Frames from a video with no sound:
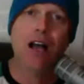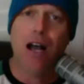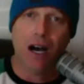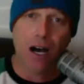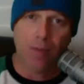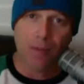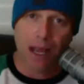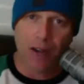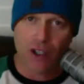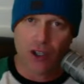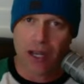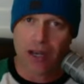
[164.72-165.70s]
Um, I'll
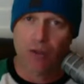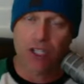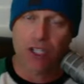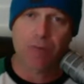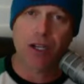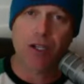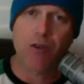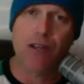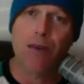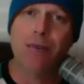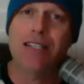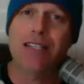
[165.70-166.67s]
try to sprinkle
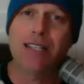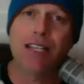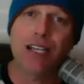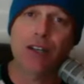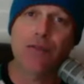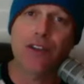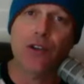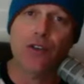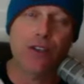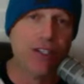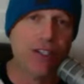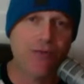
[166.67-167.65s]
them into the interview,
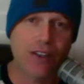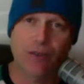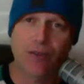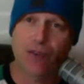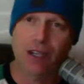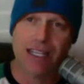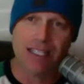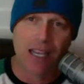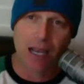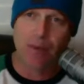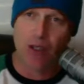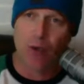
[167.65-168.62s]
so just feel free to
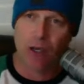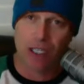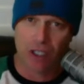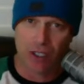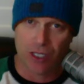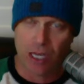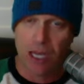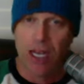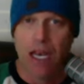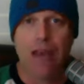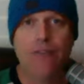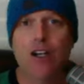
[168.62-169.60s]
type your questions.
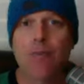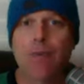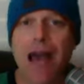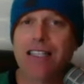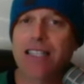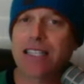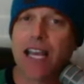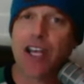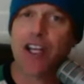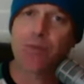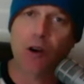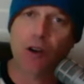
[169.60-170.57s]
If you're
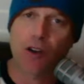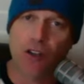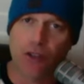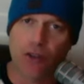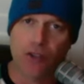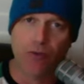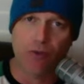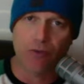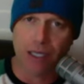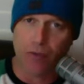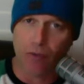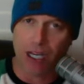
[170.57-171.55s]
backstage, part of the Juice Guru
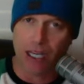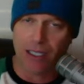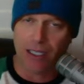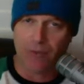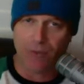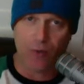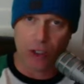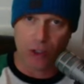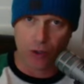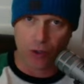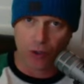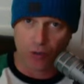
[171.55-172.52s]
Rewind from
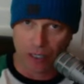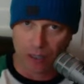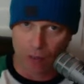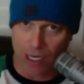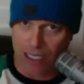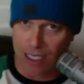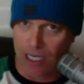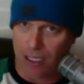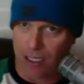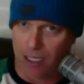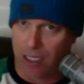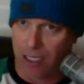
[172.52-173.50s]
juice guru rewind dot
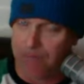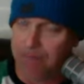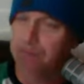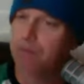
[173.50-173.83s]
com,